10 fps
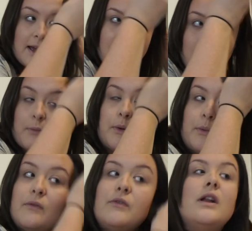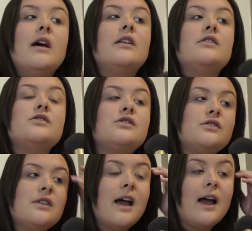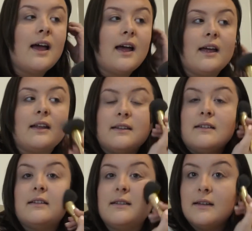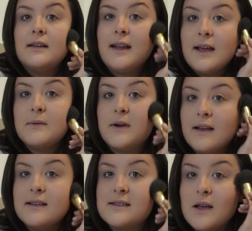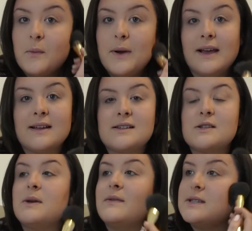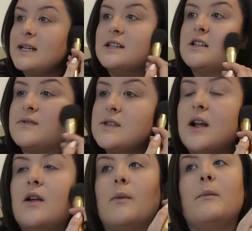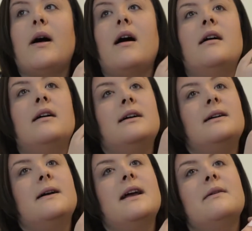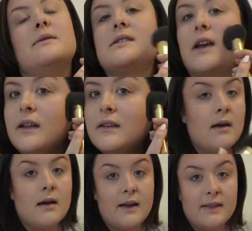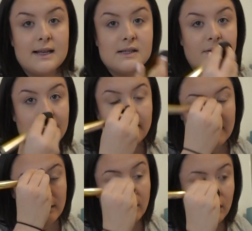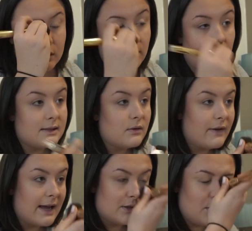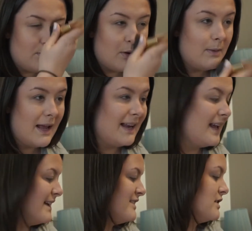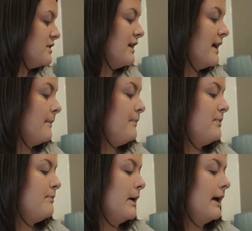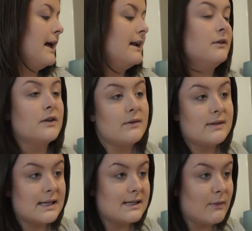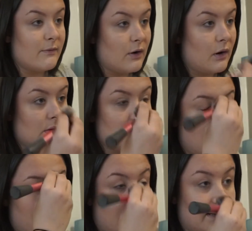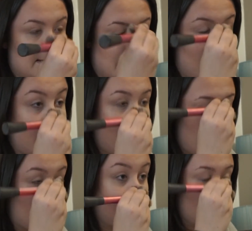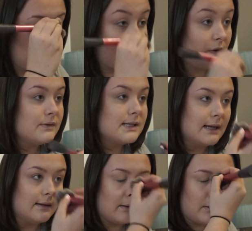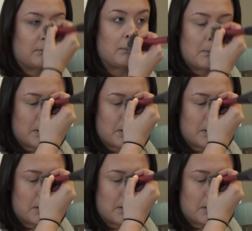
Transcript: We went for lunch, and it was weird because we haven't seen each other for so long, but it was good. I think it's funny when you're my sort of age, or probably any age actually, and you don't see someone for a long time, because then when you do see them,